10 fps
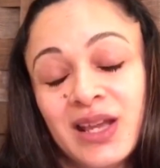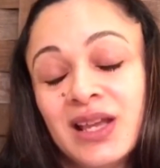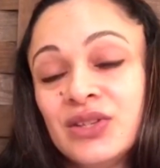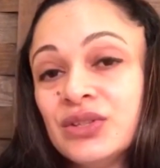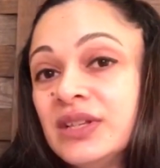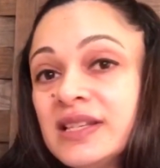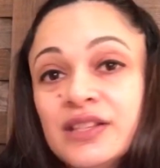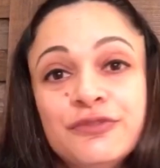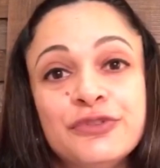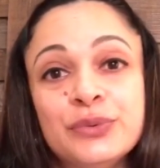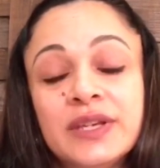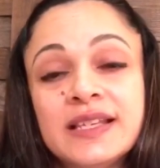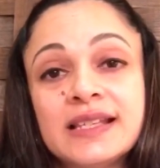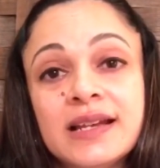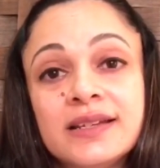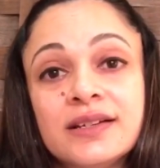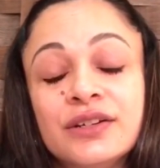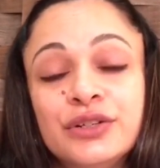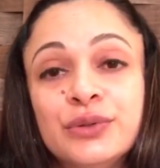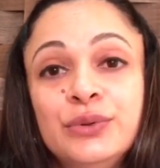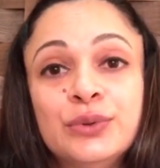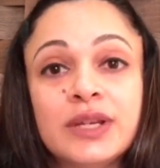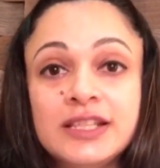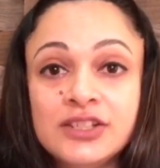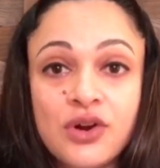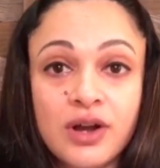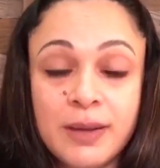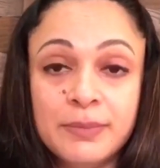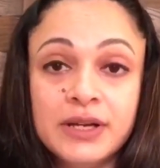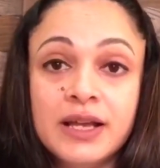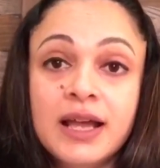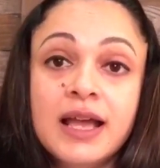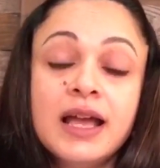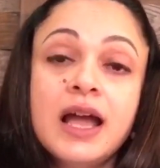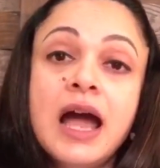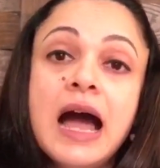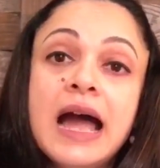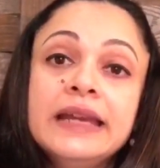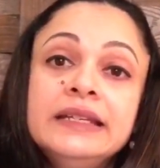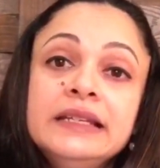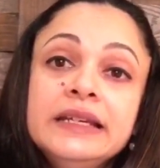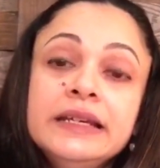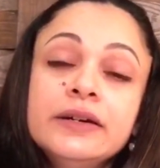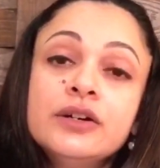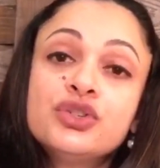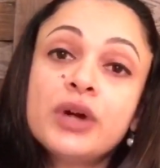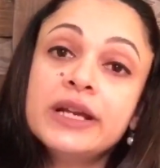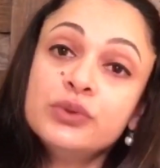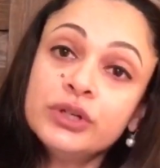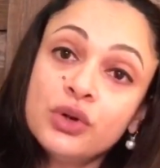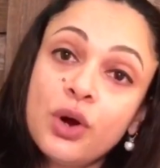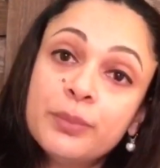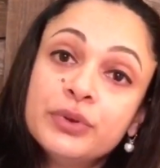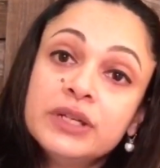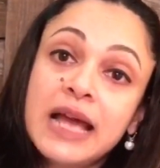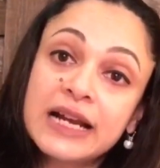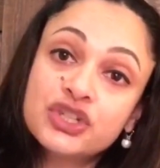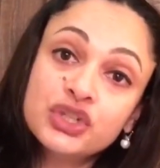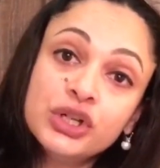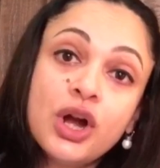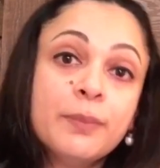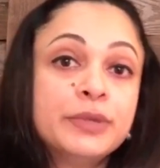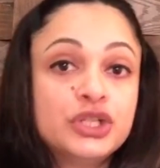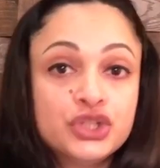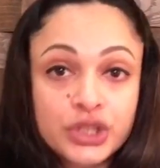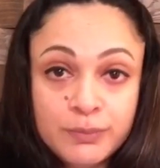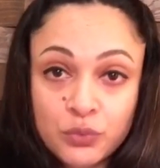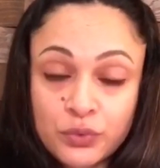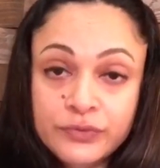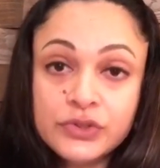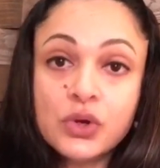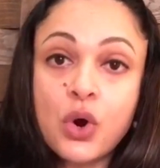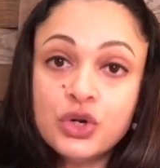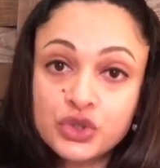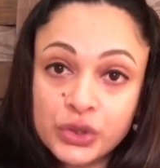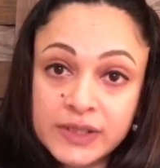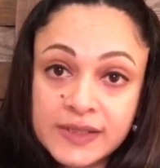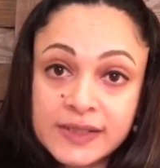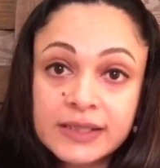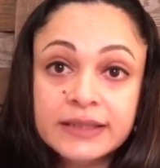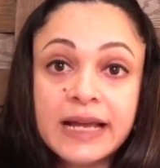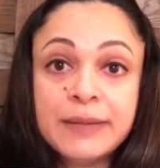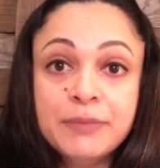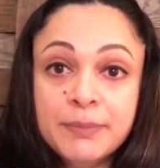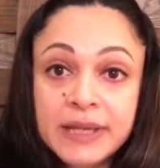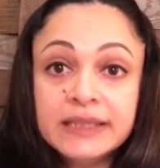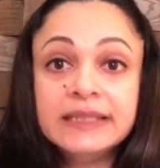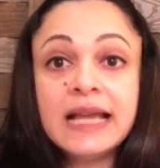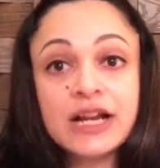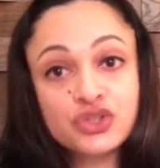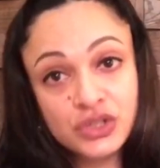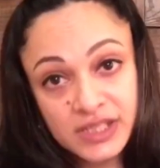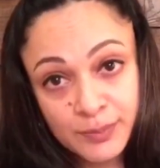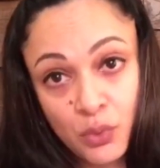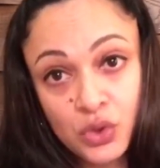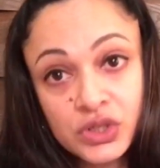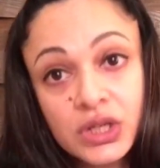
So these are the few things that you can stock up. Ideally, try to incorporate actual competition moves or drills that mimic the actual sport